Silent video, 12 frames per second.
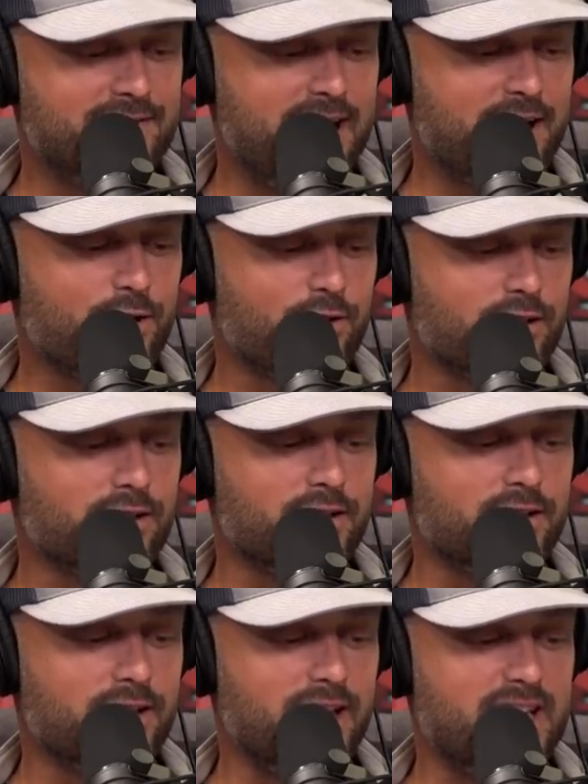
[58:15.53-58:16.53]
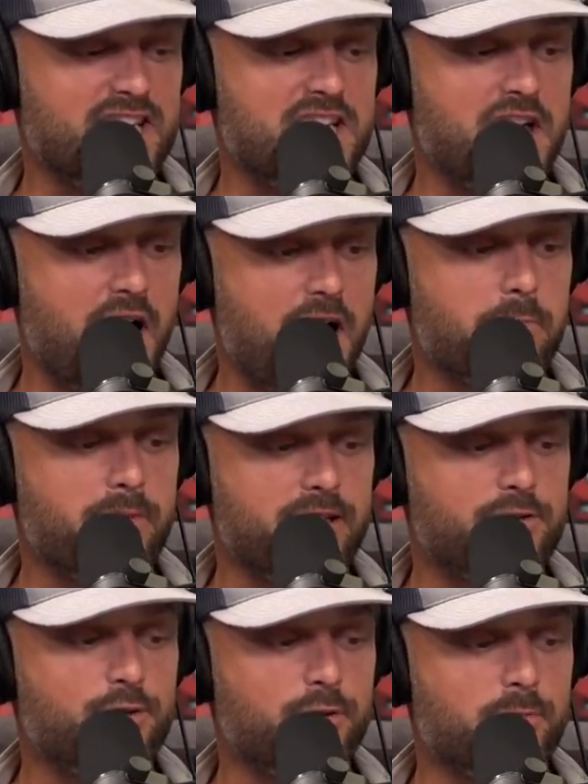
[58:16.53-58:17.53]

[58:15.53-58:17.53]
that gorilla like got me too